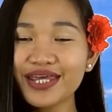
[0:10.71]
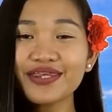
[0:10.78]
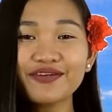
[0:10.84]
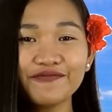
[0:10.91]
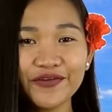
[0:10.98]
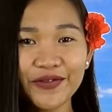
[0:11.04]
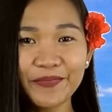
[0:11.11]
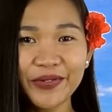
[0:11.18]

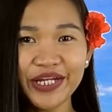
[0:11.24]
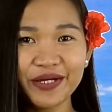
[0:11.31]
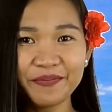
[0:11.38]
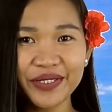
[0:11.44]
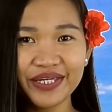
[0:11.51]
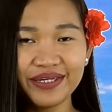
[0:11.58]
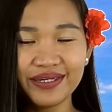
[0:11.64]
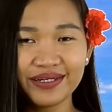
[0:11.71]

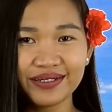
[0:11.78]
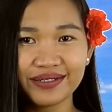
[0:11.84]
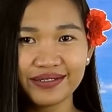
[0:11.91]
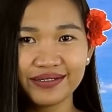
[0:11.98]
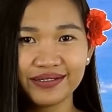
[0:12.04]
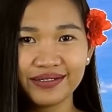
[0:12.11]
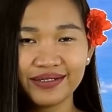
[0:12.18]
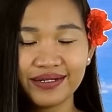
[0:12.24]
TheFilipinaPea here.
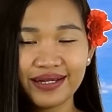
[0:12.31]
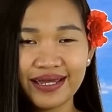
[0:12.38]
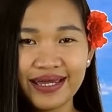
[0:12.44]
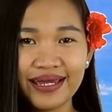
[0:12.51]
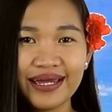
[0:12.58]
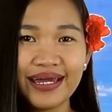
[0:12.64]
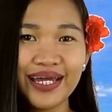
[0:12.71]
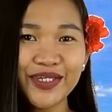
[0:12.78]

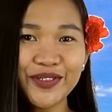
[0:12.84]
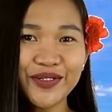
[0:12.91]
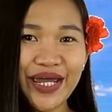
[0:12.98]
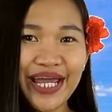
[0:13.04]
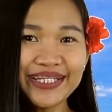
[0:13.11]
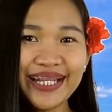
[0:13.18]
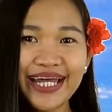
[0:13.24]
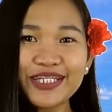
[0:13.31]
And today
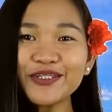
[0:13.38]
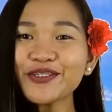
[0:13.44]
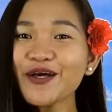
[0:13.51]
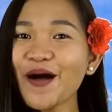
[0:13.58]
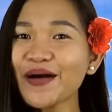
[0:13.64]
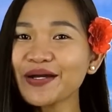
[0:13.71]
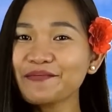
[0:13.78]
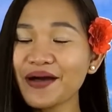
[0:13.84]
I'd like to
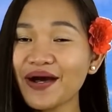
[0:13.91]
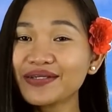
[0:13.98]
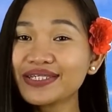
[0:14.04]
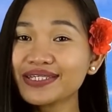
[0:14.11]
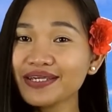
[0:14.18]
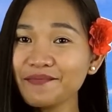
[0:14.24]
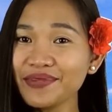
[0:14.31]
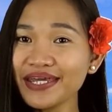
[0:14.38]
talk about
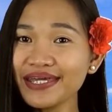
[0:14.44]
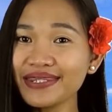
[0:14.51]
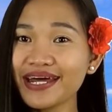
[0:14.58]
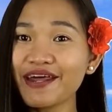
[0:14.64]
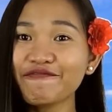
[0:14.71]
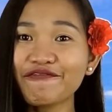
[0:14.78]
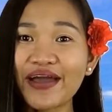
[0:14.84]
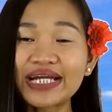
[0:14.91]
something that
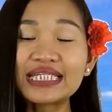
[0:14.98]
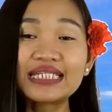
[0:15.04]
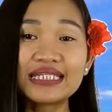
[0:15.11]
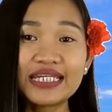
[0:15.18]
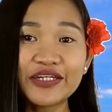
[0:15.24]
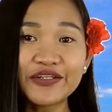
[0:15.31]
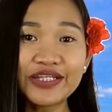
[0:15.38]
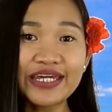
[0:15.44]
affects
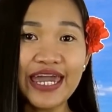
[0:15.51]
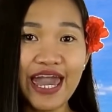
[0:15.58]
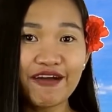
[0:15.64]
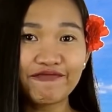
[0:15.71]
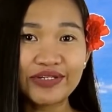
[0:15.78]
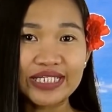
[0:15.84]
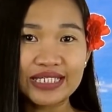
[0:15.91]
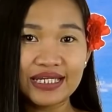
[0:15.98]
nearly
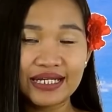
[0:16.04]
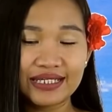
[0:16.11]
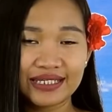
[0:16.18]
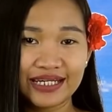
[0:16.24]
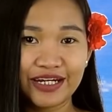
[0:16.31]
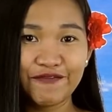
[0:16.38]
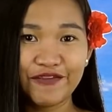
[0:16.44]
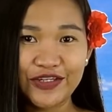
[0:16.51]
every
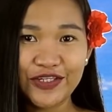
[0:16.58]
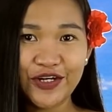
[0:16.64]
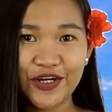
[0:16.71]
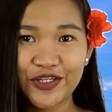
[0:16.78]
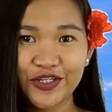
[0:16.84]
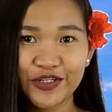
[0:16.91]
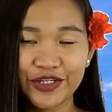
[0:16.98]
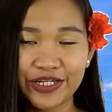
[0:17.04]
citizen of this
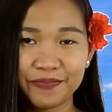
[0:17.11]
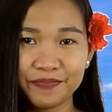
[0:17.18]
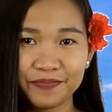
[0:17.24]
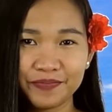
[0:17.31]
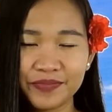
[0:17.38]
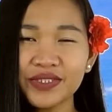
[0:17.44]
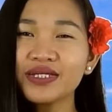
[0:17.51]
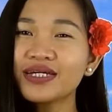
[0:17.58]
country.
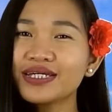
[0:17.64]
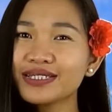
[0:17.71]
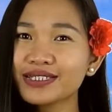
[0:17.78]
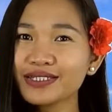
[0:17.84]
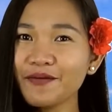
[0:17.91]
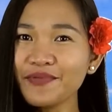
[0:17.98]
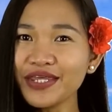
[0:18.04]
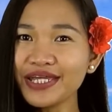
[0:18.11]

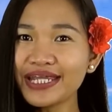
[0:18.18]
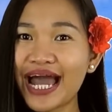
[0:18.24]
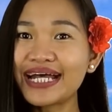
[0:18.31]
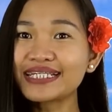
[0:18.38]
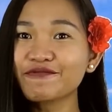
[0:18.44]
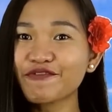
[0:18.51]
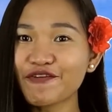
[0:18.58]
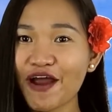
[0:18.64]
Something that
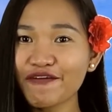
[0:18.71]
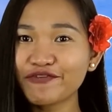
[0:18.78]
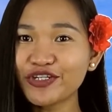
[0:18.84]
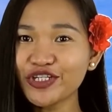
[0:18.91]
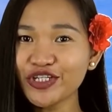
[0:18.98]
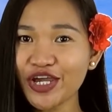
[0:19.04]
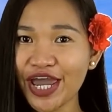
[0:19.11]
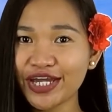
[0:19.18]
has forever
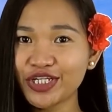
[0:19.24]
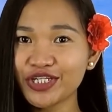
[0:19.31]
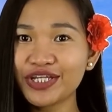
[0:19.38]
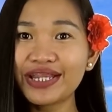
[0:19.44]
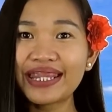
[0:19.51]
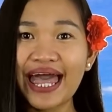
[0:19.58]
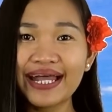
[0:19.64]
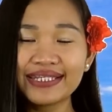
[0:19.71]
changed
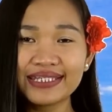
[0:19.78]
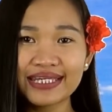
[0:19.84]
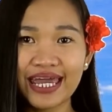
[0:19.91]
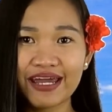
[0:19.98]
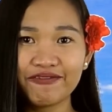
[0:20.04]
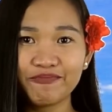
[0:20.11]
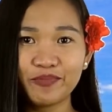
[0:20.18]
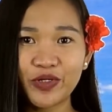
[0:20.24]
the
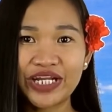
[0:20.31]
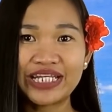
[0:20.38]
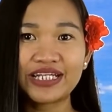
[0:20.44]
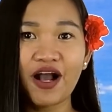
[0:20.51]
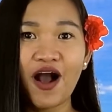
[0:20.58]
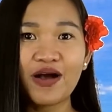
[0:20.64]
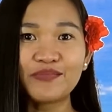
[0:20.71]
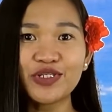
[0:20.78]
landscape when it
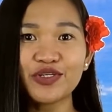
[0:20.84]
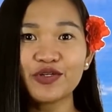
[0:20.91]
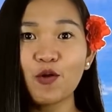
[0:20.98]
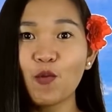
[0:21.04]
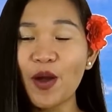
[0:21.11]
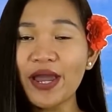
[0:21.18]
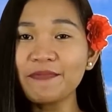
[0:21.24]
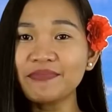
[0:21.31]
comes to the
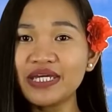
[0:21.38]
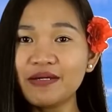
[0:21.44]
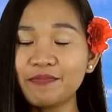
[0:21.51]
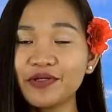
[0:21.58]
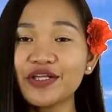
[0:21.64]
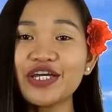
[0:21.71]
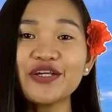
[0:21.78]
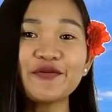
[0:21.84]
way
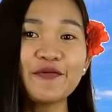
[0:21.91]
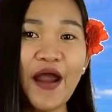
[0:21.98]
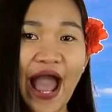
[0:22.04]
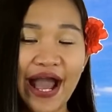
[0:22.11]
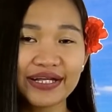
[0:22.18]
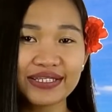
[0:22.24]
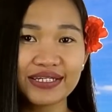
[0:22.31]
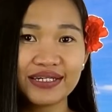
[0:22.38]
people
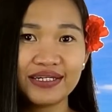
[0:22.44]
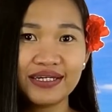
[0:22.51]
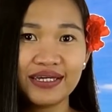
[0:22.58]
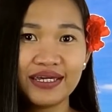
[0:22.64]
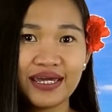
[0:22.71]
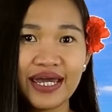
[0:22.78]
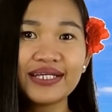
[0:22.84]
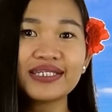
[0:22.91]
interact.
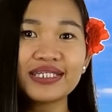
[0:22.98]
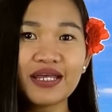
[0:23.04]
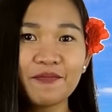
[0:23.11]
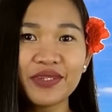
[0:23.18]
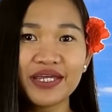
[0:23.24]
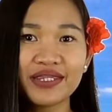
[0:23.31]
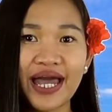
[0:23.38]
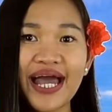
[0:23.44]
And
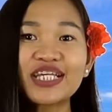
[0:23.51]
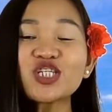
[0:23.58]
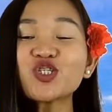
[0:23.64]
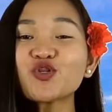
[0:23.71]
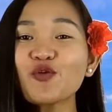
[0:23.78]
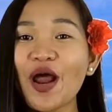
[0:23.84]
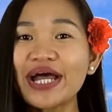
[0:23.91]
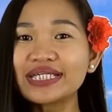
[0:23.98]
something that has
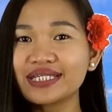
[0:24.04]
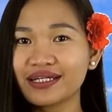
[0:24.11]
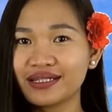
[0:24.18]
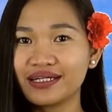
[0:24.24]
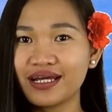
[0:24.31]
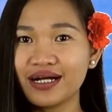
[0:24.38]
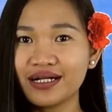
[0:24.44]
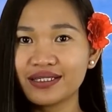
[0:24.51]

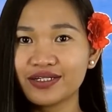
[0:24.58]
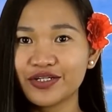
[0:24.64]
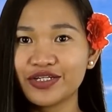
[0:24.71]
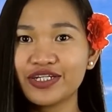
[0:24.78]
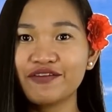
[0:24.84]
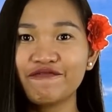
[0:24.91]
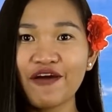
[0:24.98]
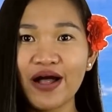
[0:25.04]
drastically altered the
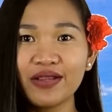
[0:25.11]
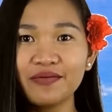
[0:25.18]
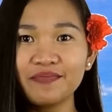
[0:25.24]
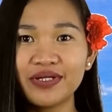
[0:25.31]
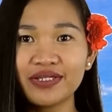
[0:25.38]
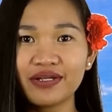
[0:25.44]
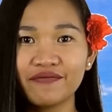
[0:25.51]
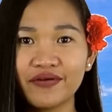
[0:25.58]

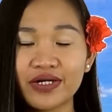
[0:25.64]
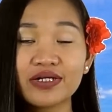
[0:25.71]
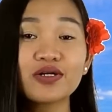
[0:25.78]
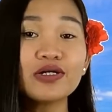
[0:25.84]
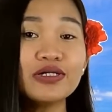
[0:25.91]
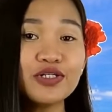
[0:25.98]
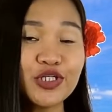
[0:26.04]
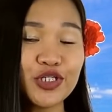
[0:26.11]
development of our
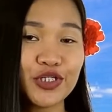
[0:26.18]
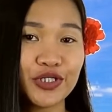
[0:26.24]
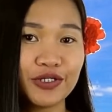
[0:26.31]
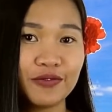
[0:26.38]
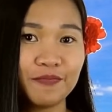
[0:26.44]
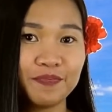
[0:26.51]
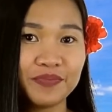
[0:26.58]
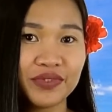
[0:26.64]
culture,
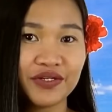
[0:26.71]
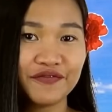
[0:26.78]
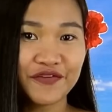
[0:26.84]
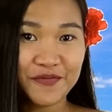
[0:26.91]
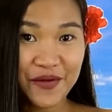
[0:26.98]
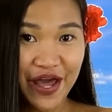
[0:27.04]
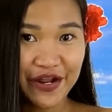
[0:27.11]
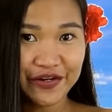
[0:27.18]
for
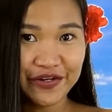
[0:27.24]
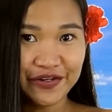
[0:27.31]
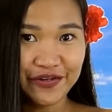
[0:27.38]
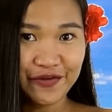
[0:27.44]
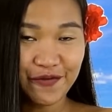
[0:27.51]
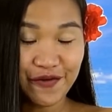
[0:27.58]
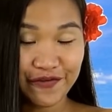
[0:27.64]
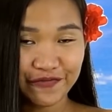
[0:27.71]
better
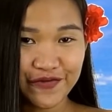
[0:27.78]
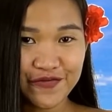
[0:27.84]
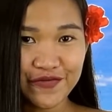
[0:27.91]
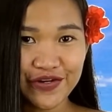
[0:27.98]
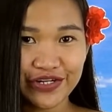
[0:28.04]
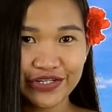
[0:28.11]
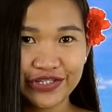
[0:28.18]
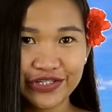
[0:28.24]
or for
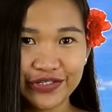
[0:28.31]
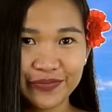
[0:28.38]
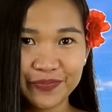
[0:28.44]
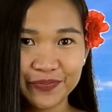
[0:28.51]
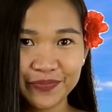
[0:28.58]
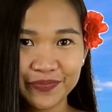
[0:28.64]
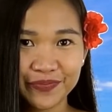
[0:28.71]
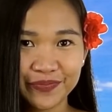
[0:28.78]
worse.
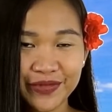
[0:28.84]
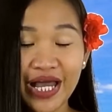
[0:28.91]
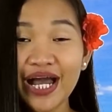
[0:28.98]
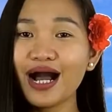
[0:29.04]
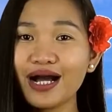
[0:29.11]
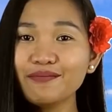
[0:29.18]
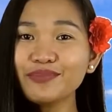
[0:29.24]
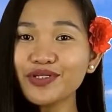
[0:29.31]

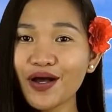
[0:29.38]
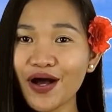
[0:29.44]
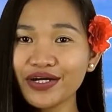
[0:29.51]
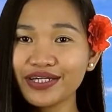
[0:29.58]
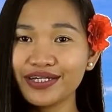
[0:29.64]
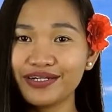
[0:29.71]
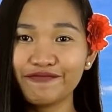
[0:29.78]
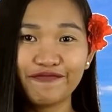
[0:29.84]
I'm
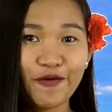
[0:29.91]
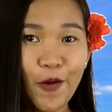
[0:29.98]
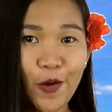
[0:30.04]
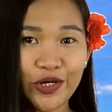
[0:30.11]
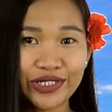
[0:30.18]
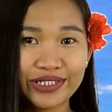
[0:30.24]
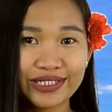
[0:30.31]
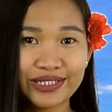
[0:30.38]
talking, of
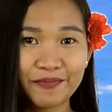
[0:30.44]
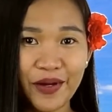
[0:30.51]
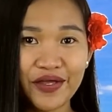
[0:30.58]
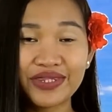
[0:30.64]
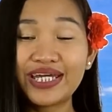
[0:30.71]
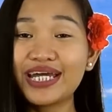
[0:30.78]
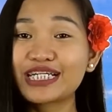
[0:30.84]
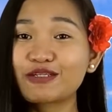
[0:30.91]
course, about
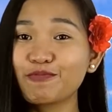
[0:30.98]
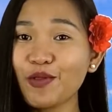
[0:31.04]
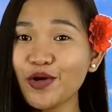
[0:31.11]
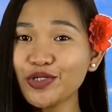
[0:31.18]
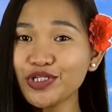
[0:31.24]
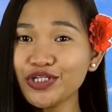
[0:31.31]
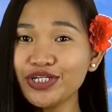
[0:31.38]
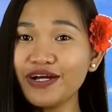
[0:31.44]
the
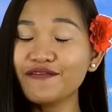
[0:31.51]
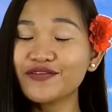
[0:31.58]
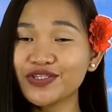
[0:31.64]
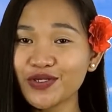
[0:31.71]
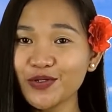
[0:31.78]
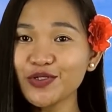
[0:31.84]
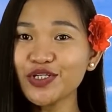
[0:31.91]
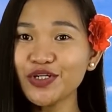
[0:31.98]
explosion of
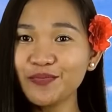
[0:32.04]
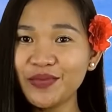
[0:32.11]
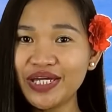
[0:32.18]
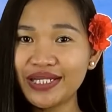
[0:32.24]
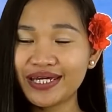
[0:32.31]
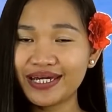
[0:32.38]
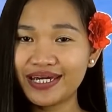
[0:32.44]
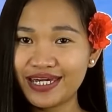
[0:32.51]
social
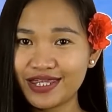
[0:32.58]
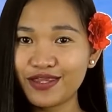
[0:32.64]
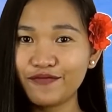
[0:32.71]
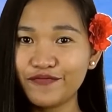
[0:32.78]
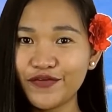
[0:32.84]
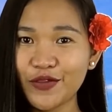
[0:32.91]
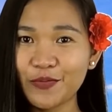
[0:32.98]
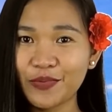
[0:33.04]
media in the
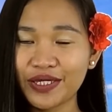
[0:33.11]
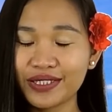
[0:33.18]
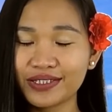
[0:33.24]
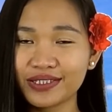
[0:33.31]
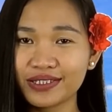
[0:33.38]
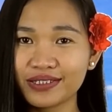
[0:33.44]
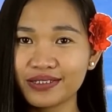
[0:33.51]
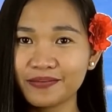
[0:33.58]

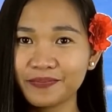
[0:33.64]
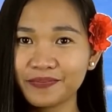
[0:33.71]
Philippines.